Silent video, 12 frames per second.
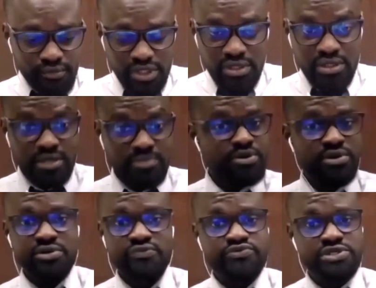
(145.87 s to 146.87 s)
the period
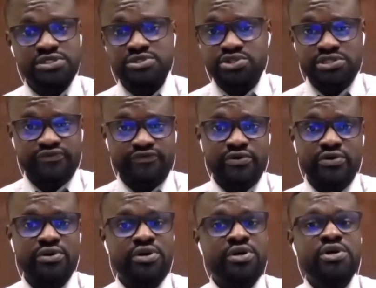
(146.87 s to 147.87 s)
of
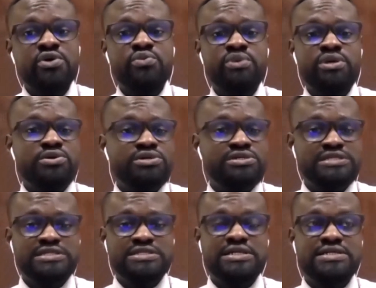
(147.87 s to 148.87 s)
2024, we
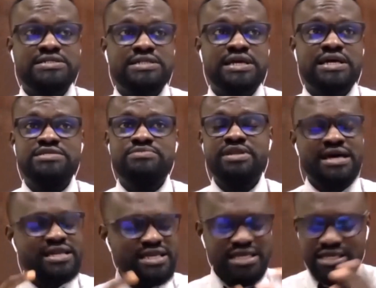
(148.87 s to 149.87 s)
noticed that there has been
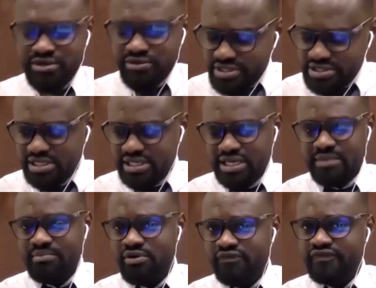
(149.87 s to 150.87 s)
an increase in the
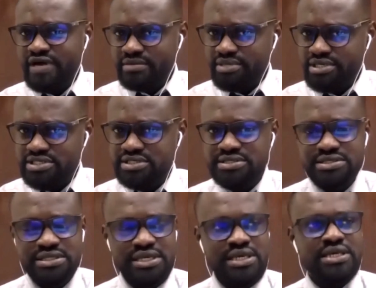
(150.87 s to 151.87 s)
number of admissions.
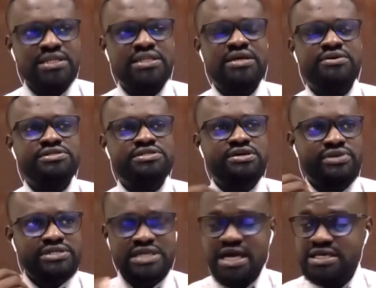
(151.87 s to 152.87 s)
There is a
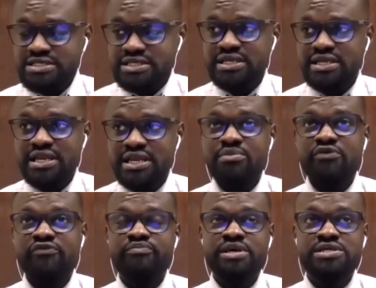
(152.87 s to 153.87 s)
reduction in the number
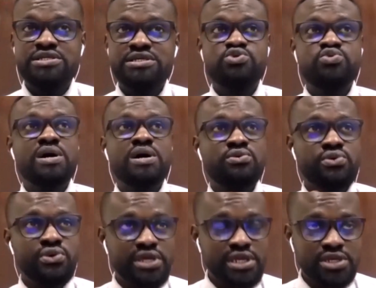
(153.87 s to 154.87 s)
of patients who are
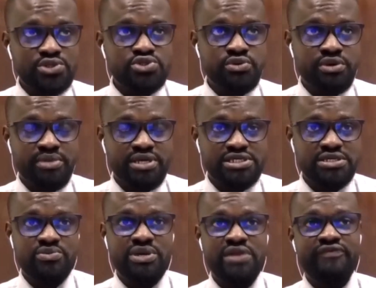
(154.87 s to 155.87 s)
going into remission
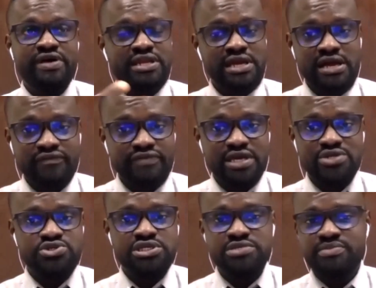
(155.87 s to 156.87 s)
whenever they have their
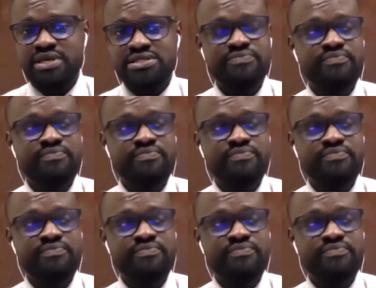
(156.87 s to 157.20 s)
treatment.